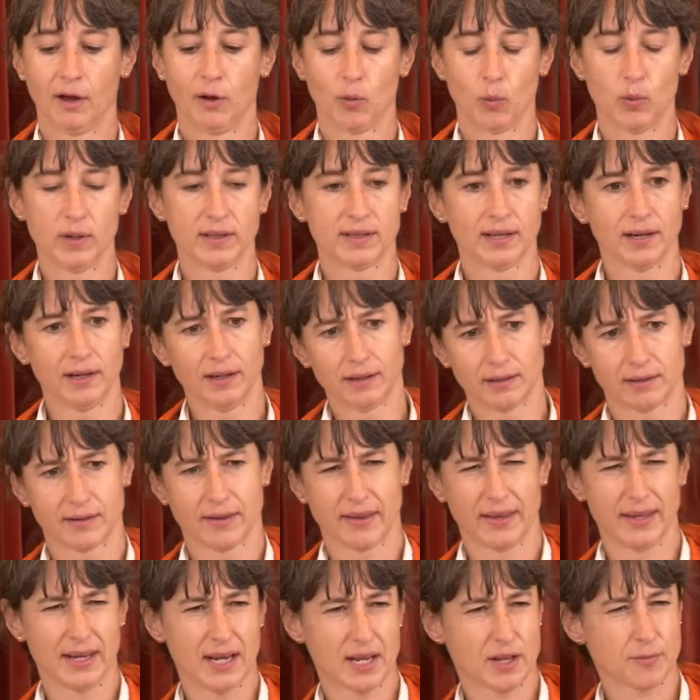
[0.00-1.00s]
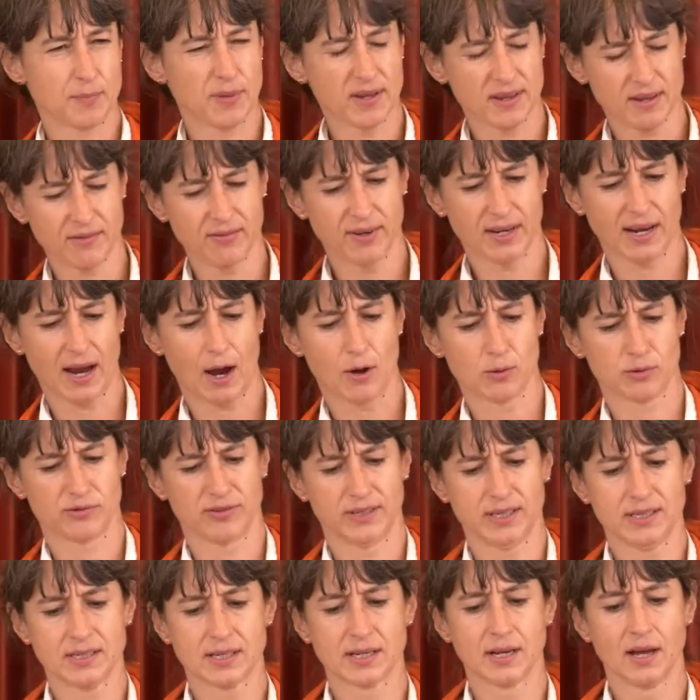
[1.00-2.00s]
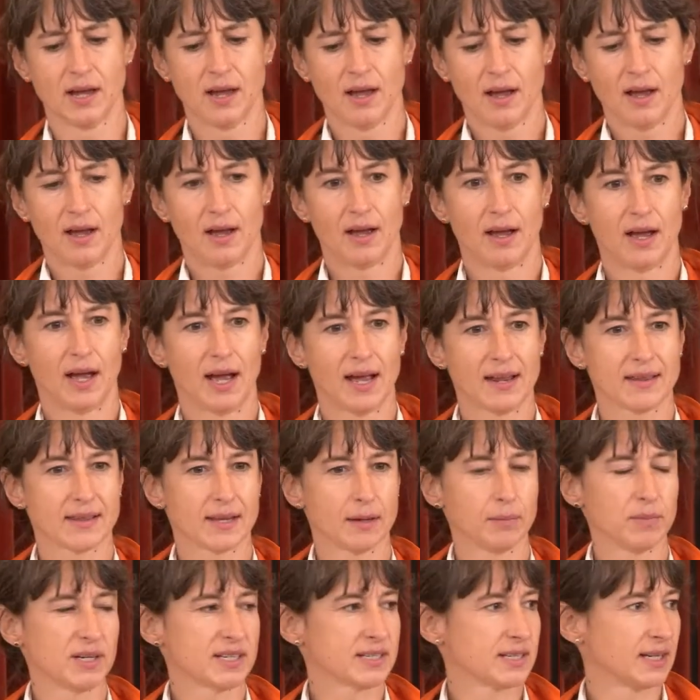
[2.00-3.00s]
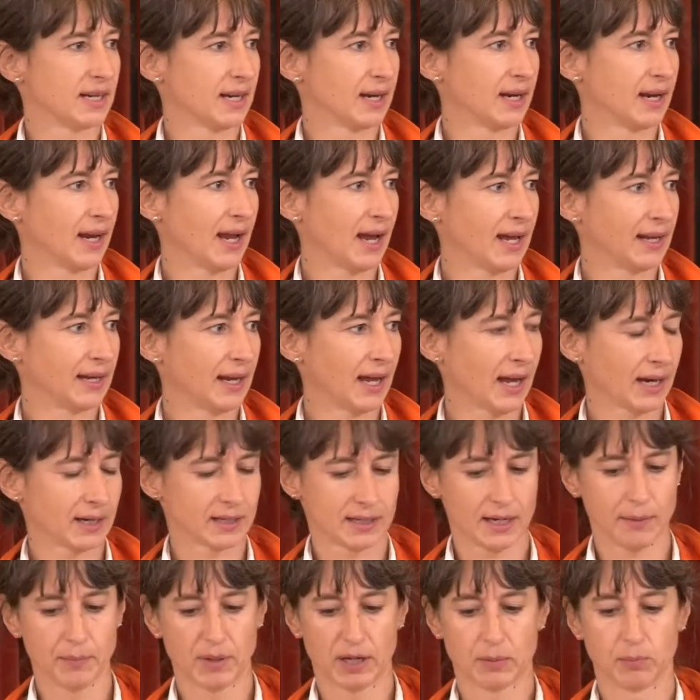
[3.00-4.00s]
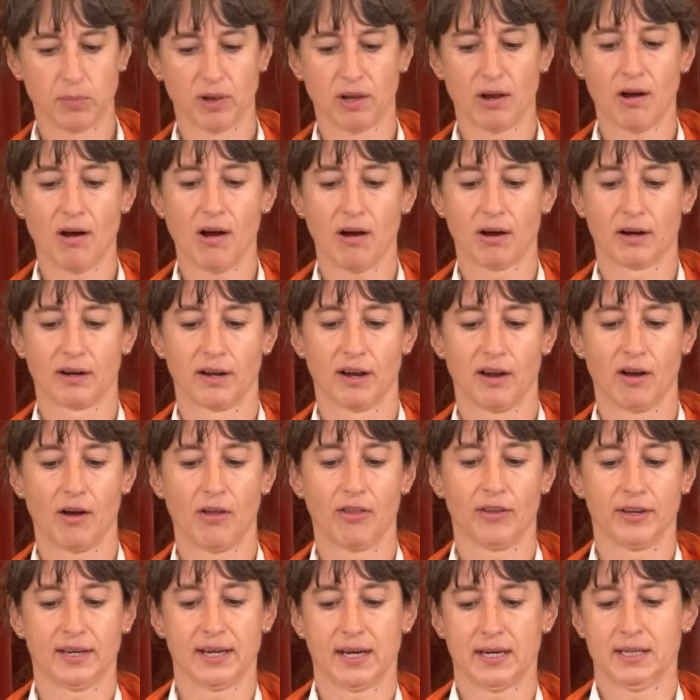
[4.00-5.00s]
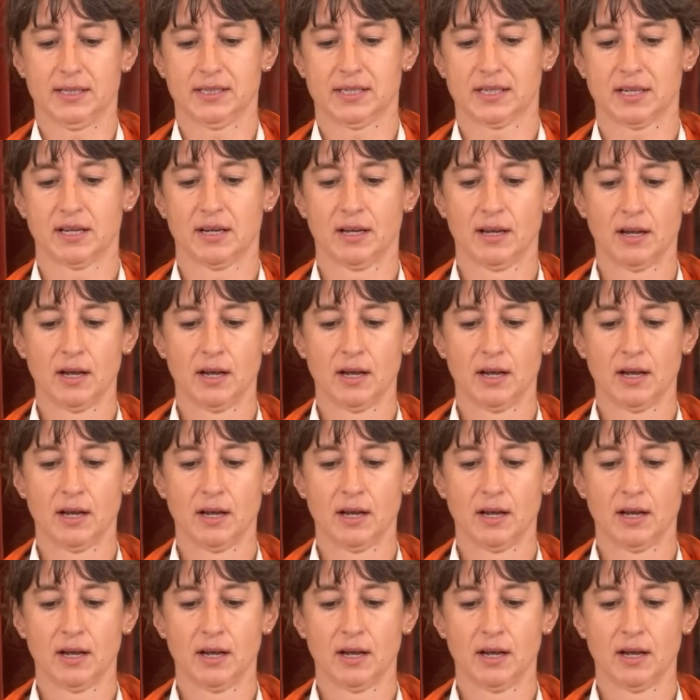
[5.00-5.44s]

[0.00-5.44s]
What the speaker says: we tailored then a specific outfit, establishing an academic blog on the case,